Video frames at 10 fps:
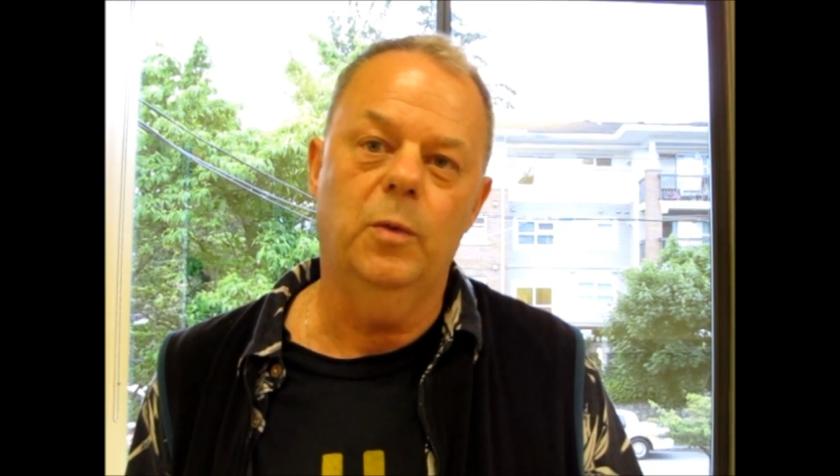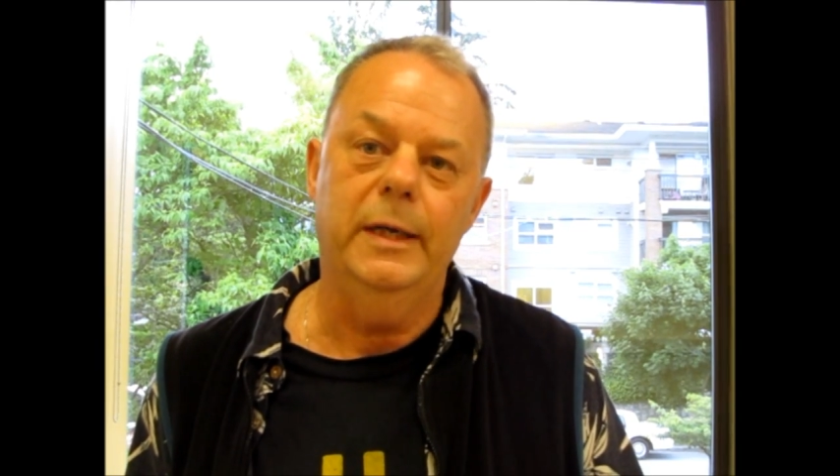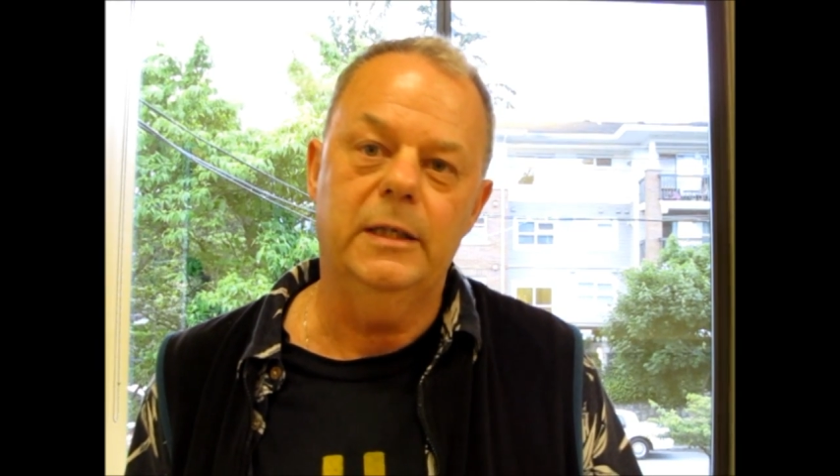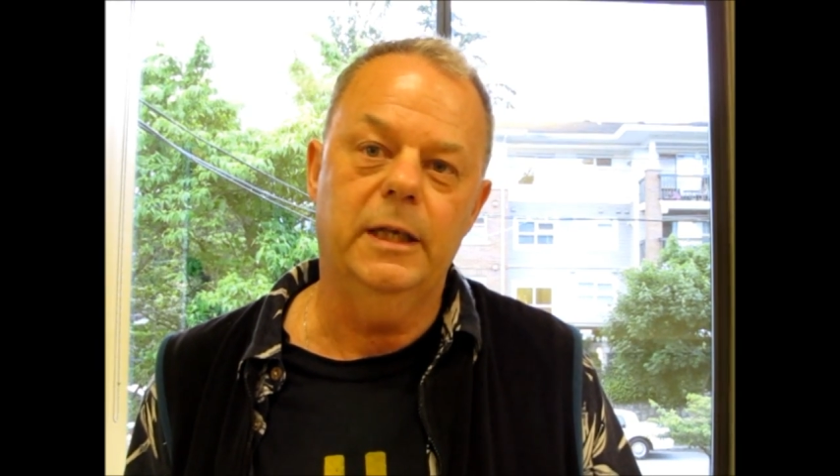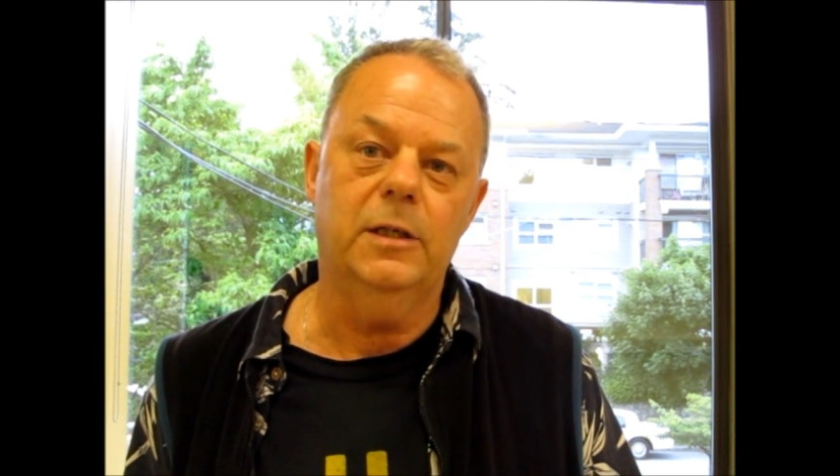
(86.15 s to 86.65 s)

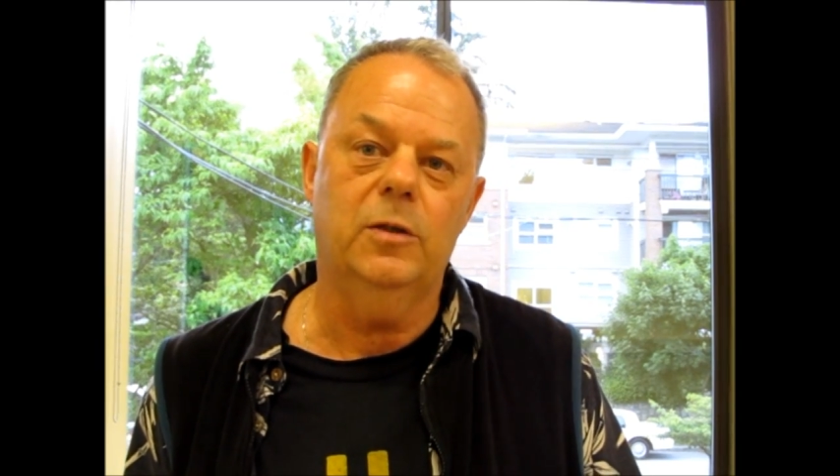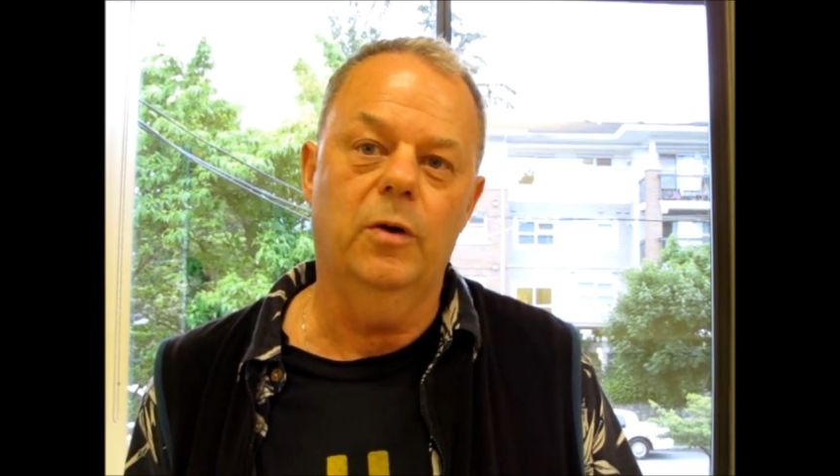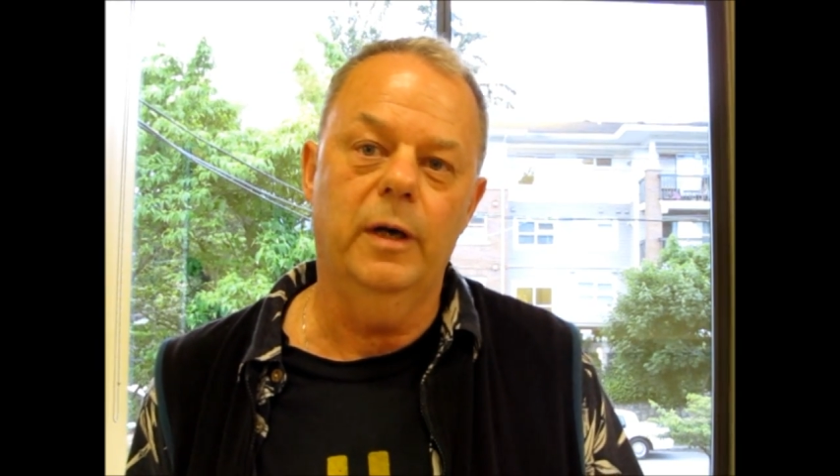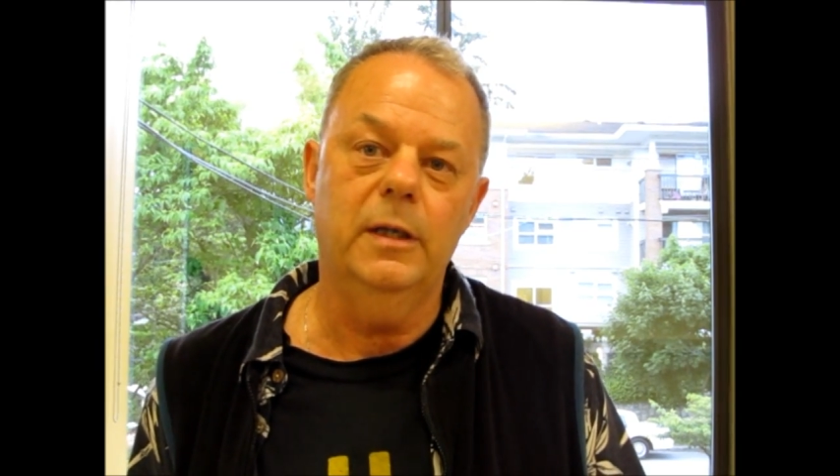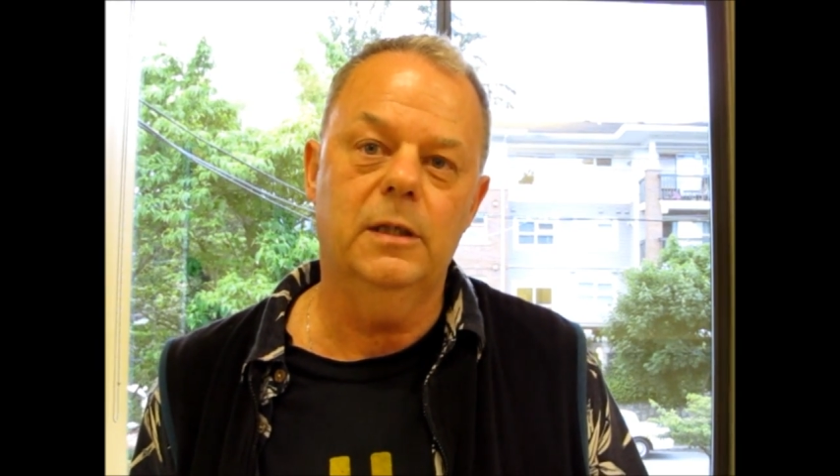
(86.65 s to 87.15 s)
26
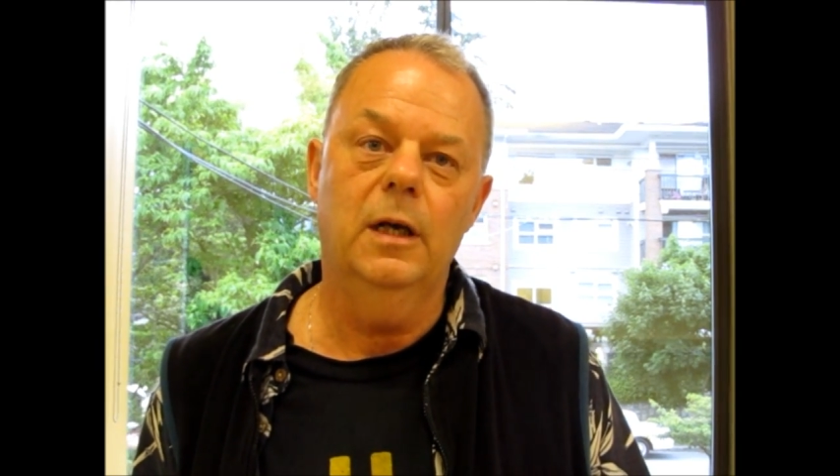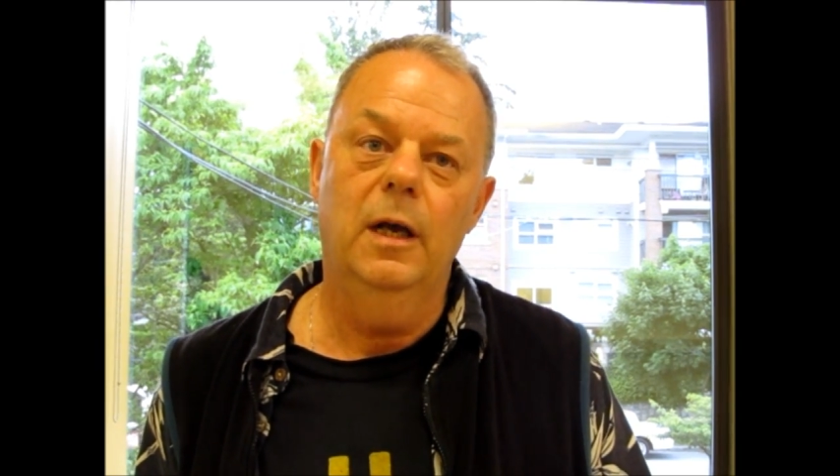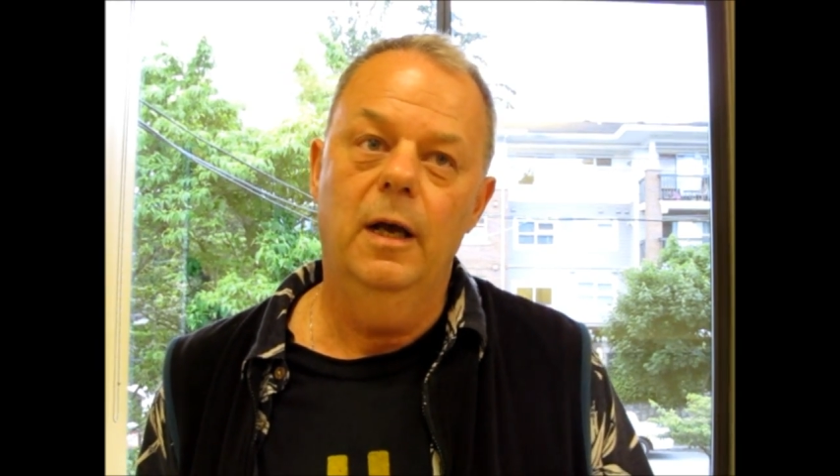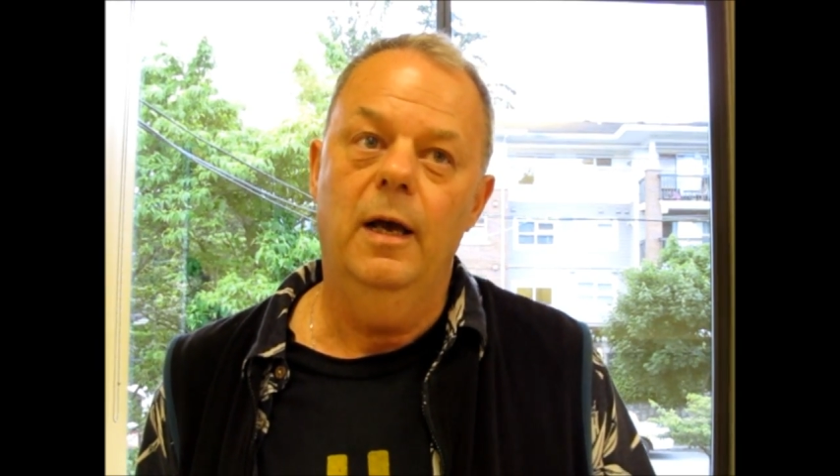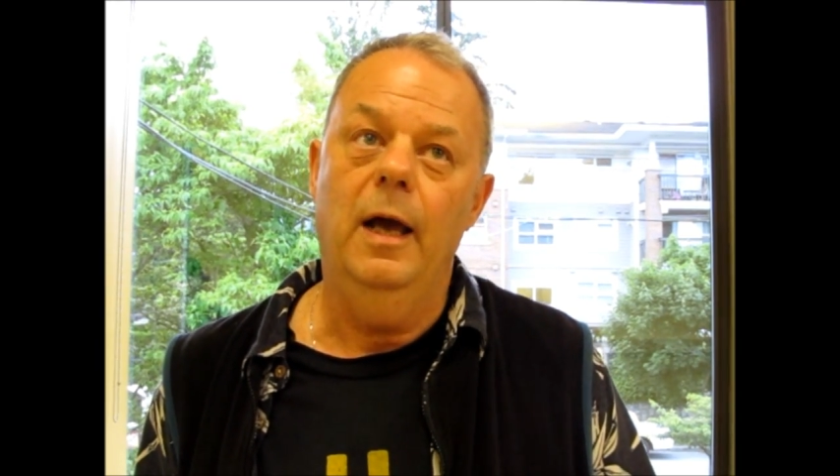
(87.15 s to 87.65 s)
stories,
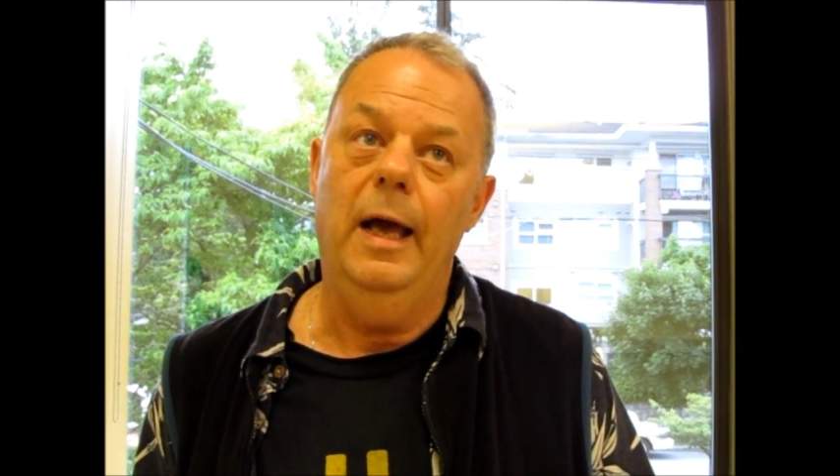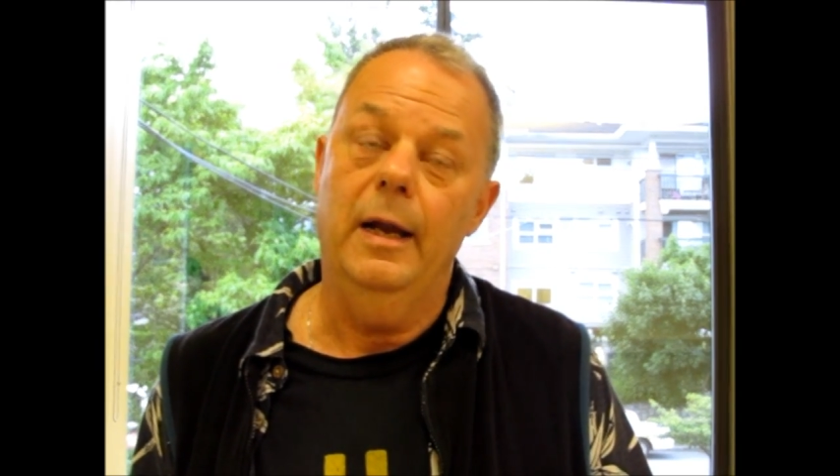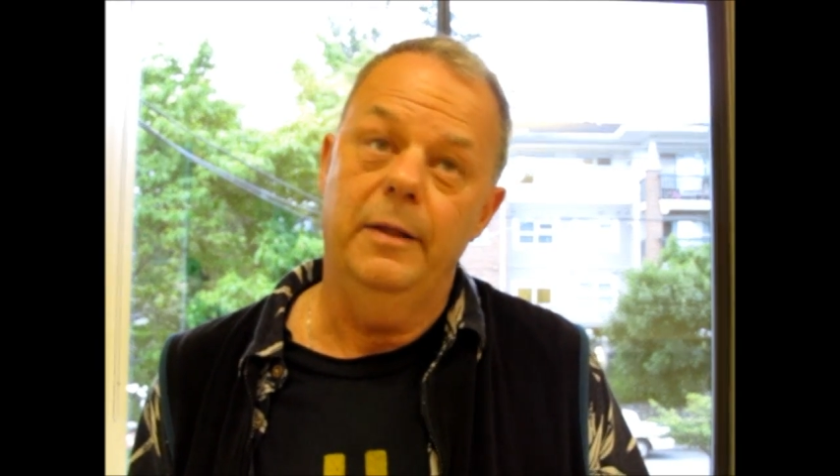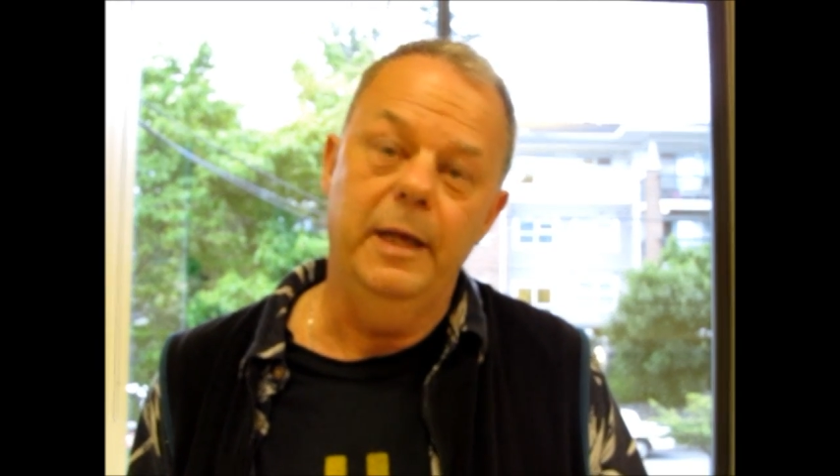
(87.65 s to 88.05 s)
and I